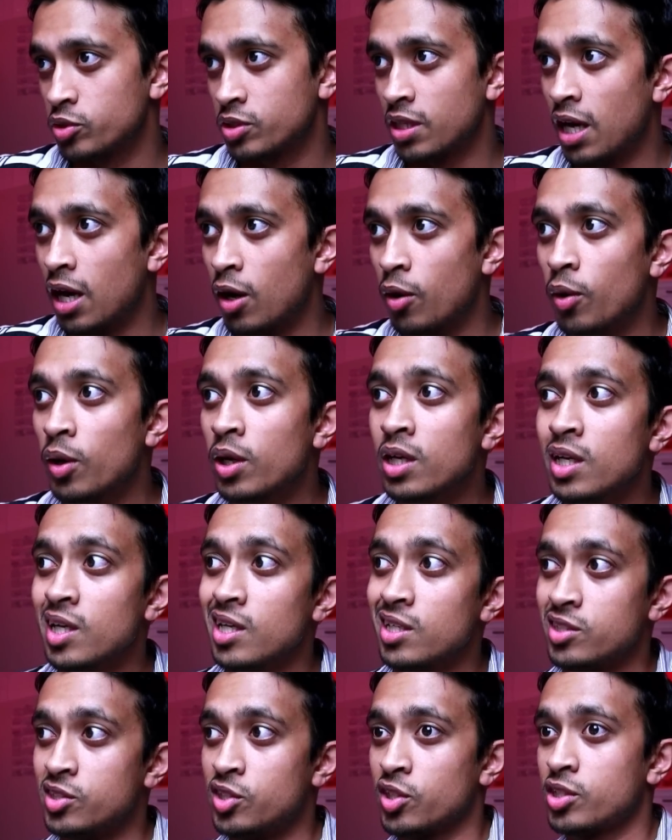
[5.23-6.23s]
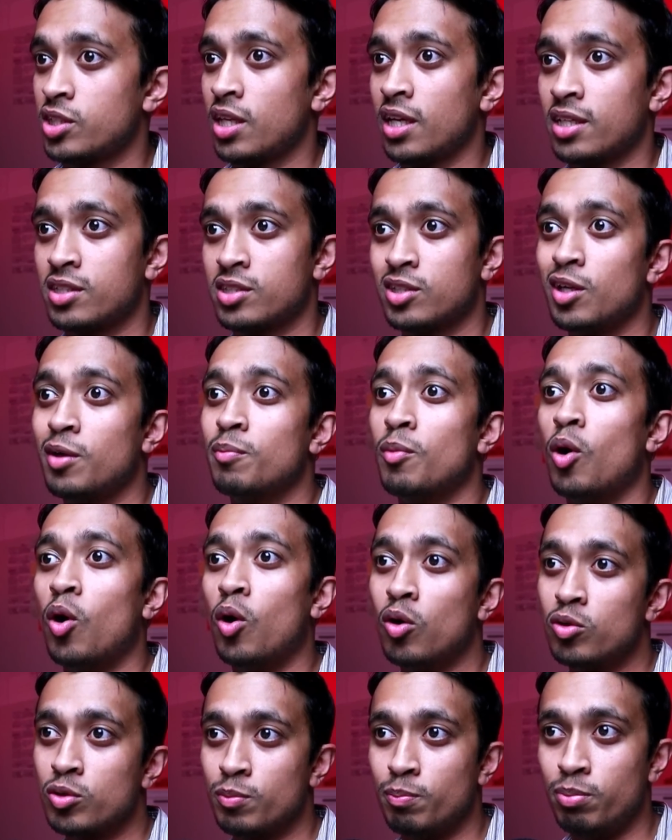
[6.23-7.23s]
Now, just like some
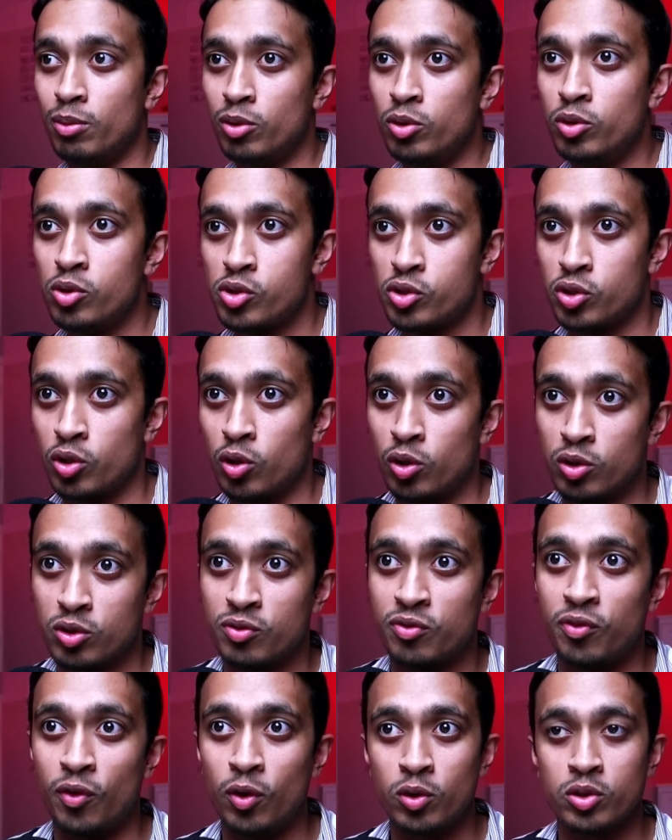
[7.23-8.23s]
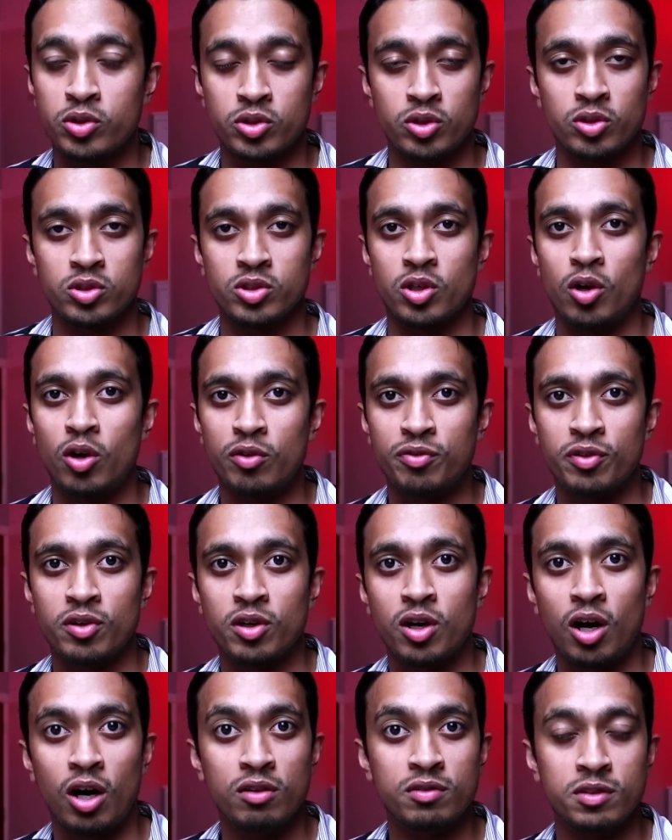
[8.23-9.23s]
old blues songs, folk songs are often
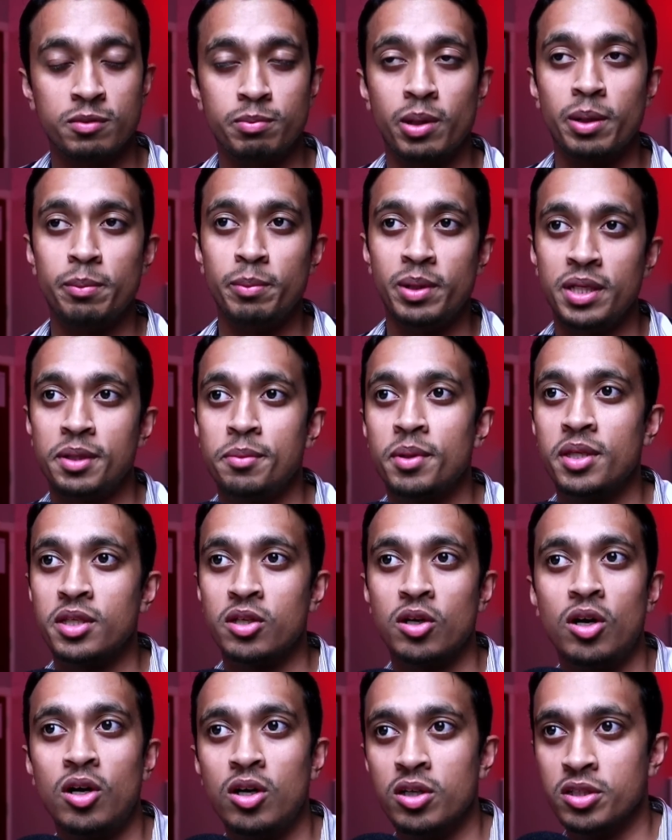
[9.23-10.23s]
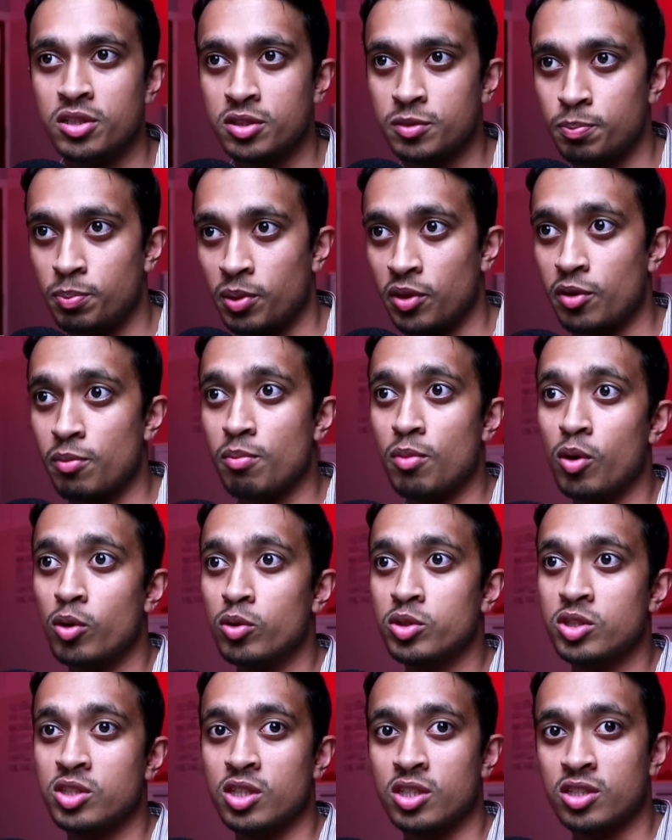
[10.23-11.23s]
covered by many, many artists, but the
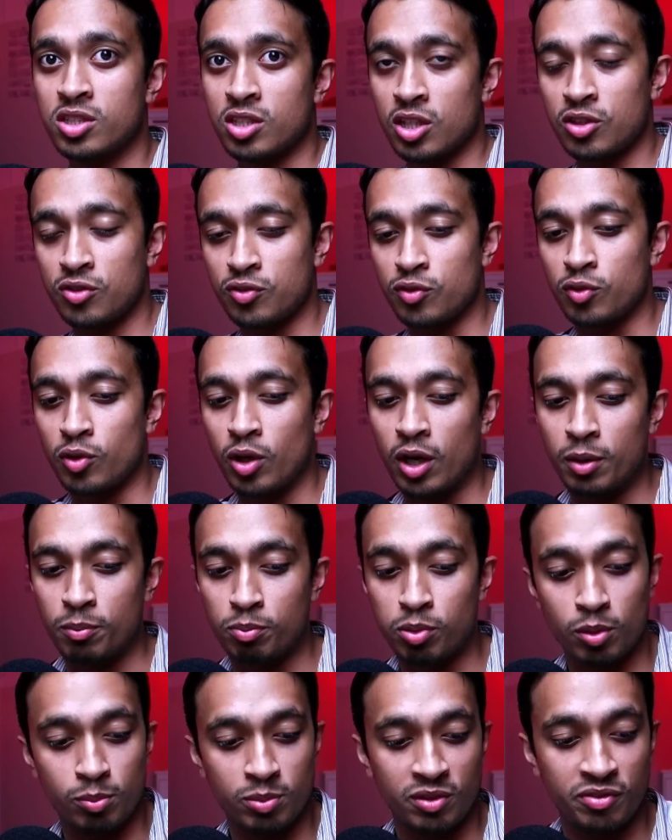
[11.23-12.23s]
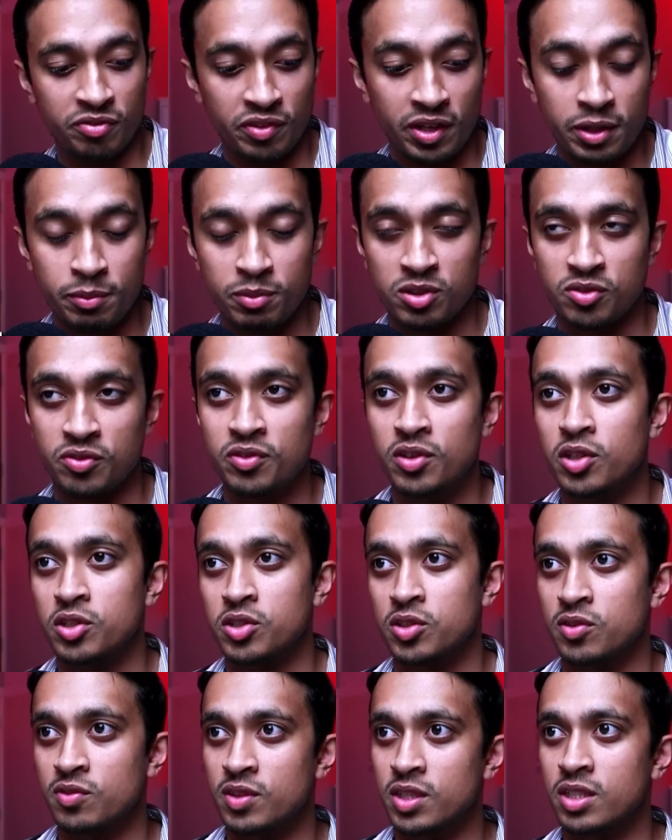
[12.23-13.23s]
most successful and probably famous
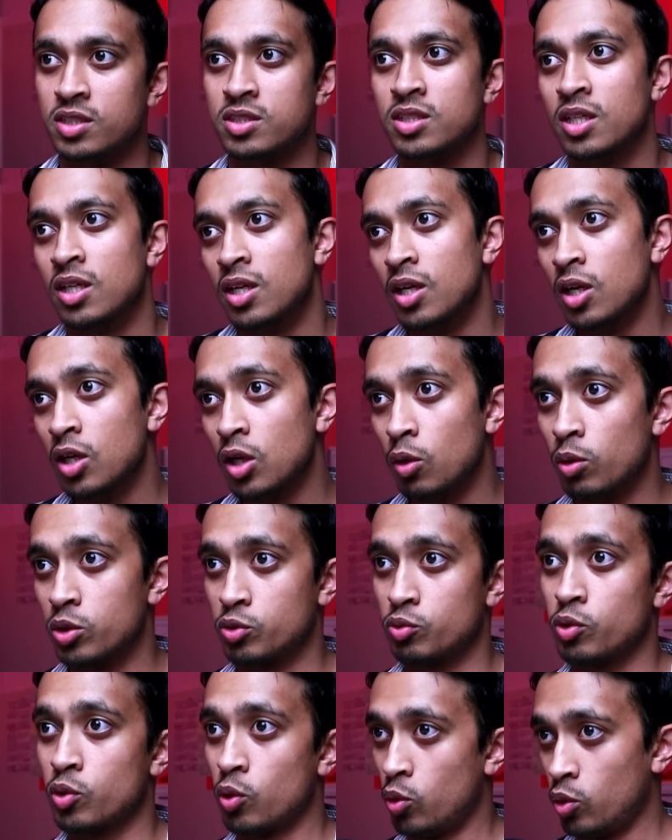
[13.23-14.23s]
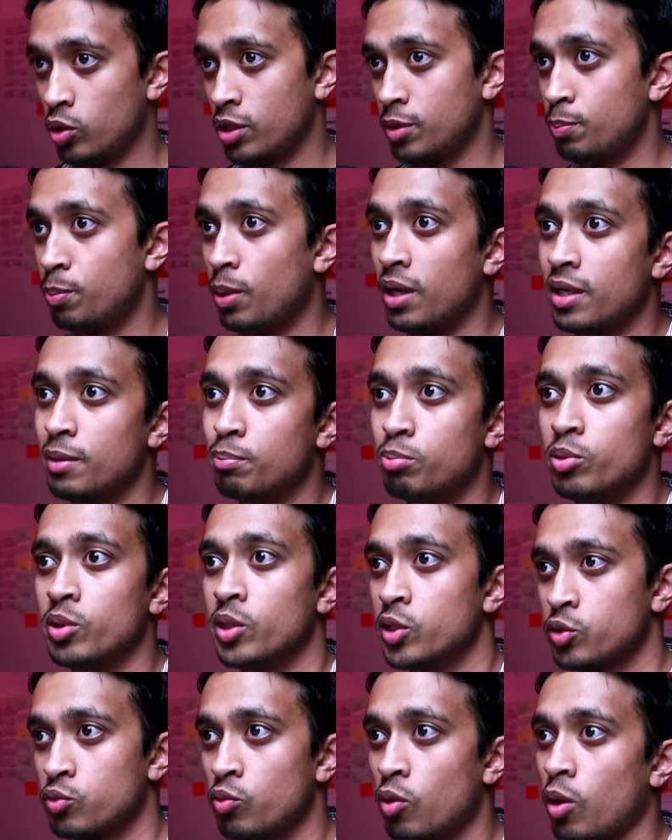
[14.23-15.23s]
version of this was recorded by a
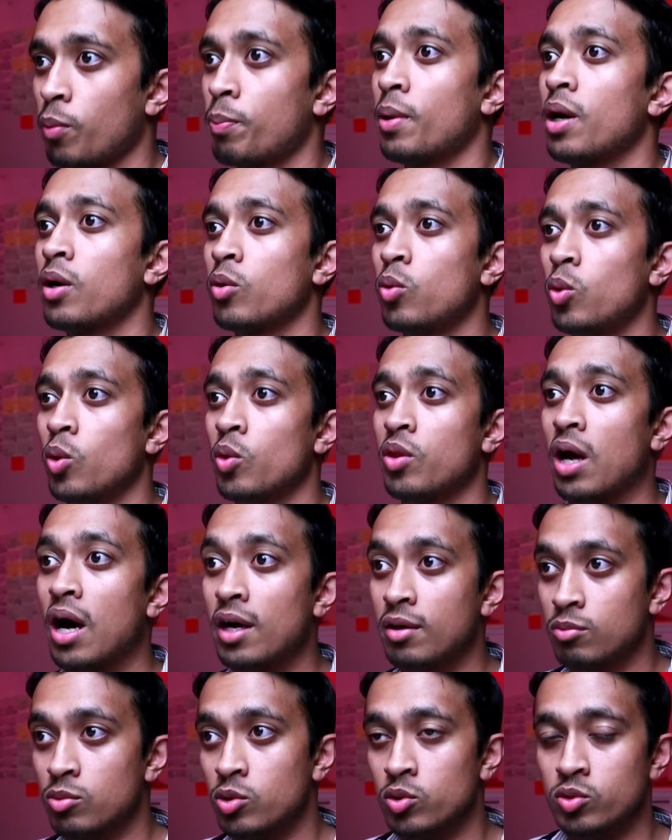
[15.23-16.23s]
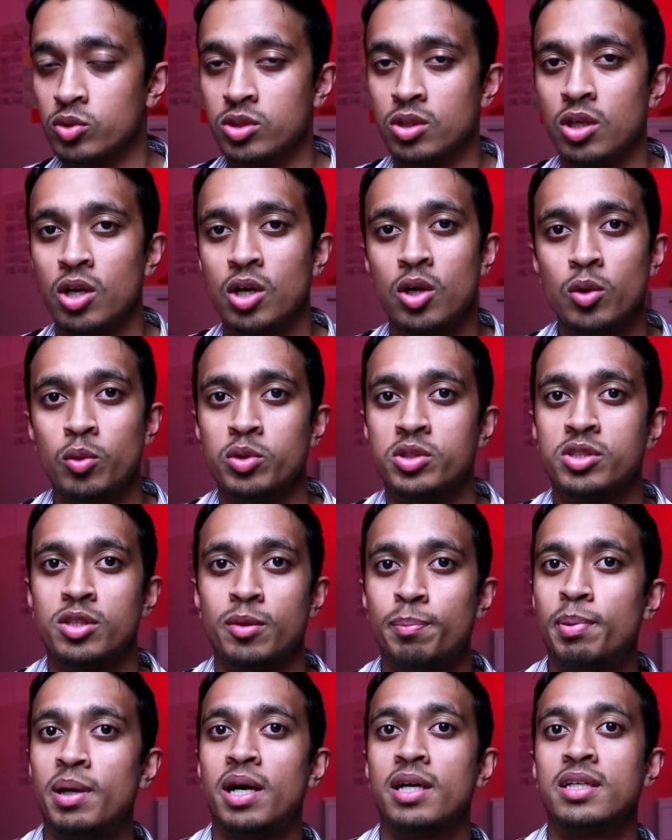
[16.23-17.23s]
British rock band called The Animals, which is a
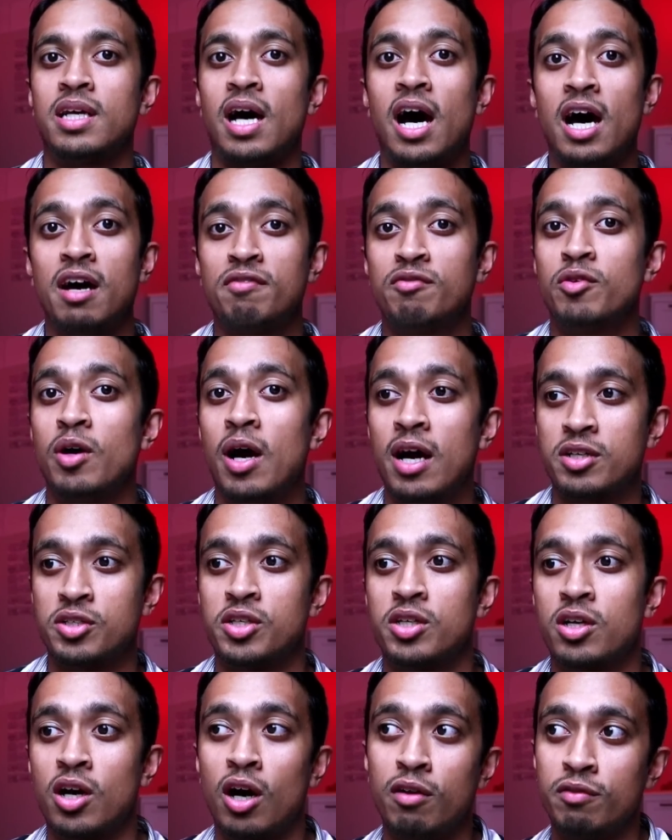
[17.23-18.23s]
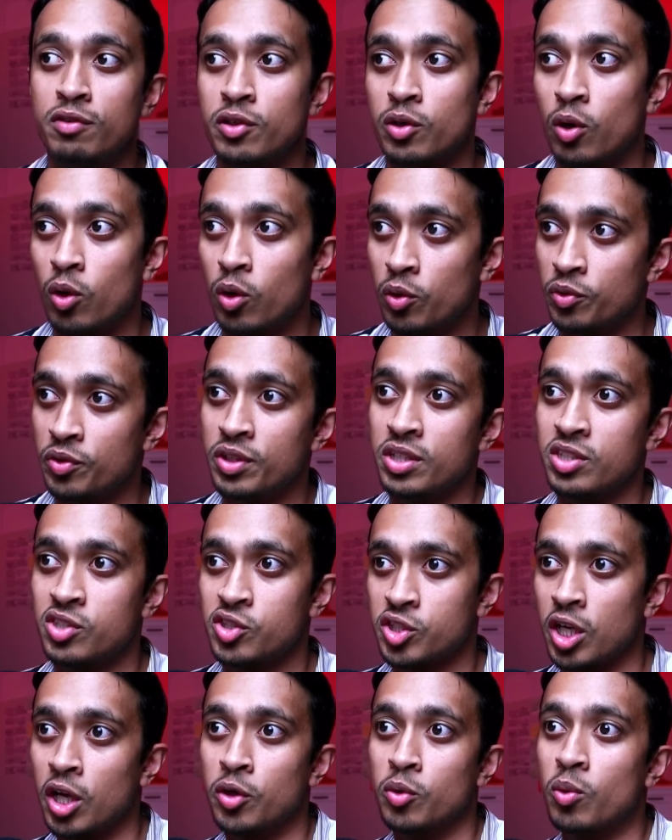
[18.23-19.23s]
band I've not actually covered on this
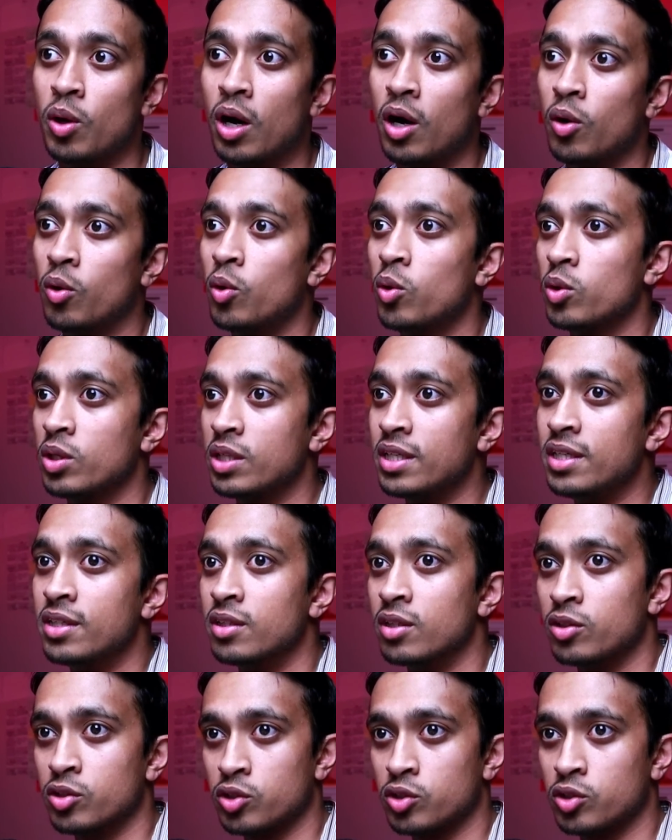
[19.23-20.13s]
channel at all either.